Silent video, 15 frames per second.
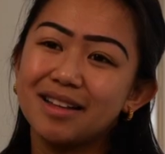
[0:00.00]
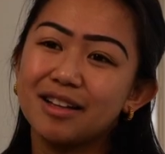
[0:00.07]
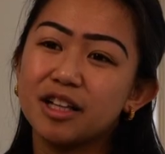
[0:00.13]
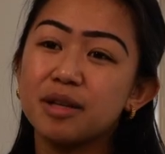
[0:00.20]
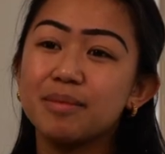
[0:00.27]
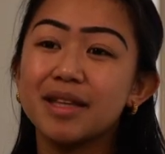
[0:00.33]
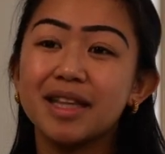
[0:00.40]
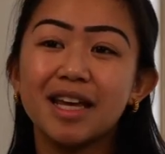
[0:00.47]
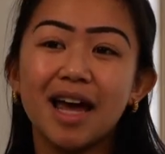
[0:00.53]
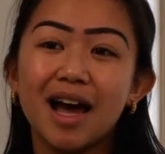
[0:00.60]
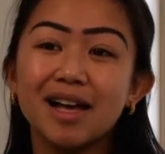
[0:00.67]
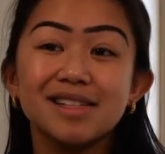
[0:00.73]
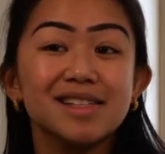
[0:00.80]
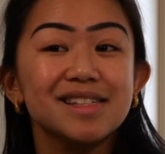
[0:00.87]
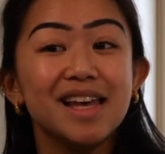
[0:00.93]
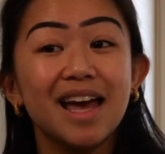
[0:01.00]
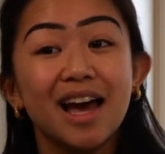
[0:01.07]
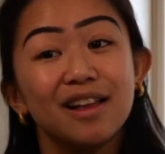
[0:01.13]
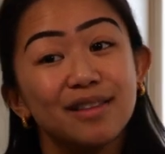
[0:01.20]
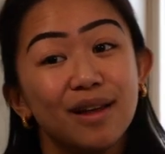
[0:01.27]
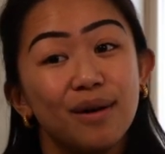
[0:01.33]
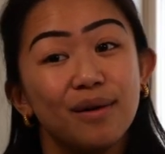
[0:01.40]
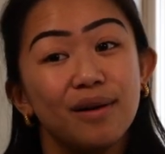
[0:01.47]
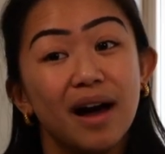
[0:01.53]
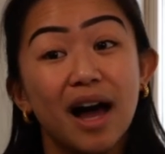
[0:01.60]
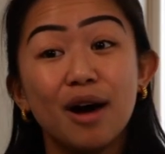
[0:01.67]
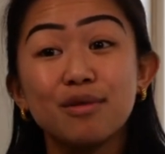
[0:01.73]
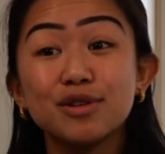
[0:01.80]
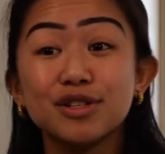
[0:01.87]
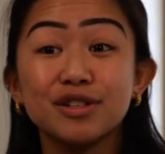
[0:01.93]
Look them in the eyes and say, hello,
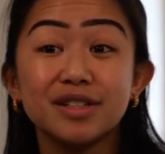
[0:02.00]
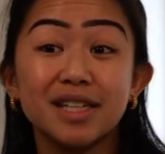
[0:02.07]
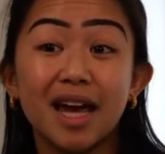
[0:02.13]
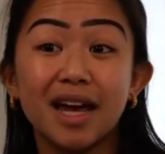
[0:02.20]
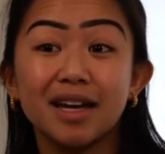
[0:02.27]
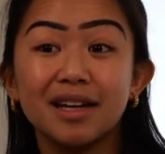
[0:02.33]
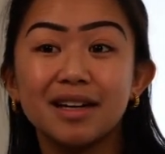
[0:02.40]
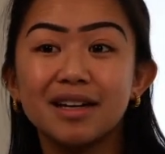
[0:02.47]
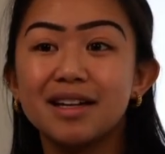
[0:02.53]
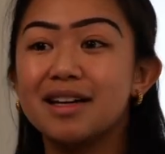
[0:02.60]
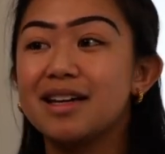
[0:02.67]
how was your day?